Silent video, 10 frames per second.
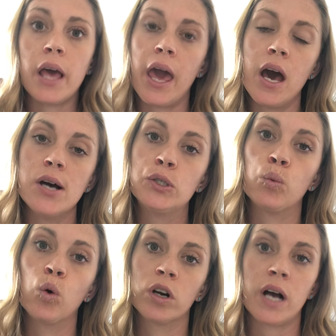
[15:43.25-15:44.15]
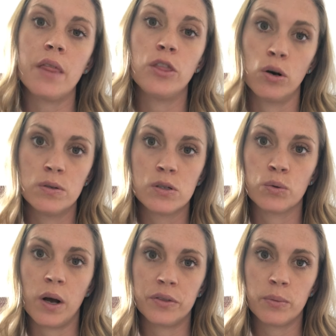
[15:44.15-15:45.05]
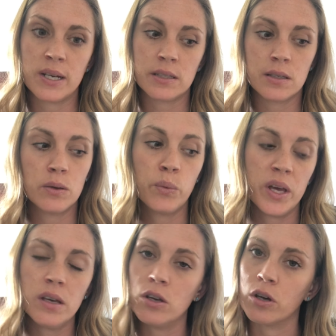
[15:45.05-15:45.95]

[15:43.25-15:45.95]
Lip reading: and work on those throughout the rest of the week.